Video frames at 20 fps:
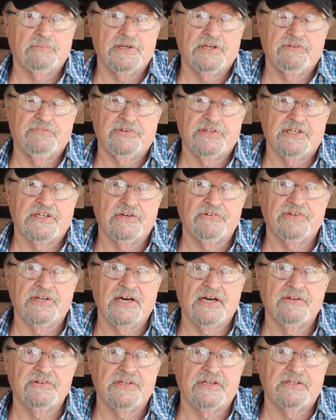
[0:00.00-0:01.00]
But if you go
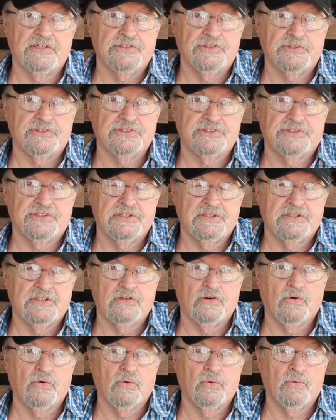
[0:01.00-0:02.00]
down there, you can see the
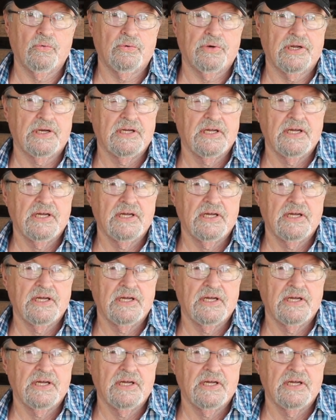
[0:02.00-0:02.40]
old,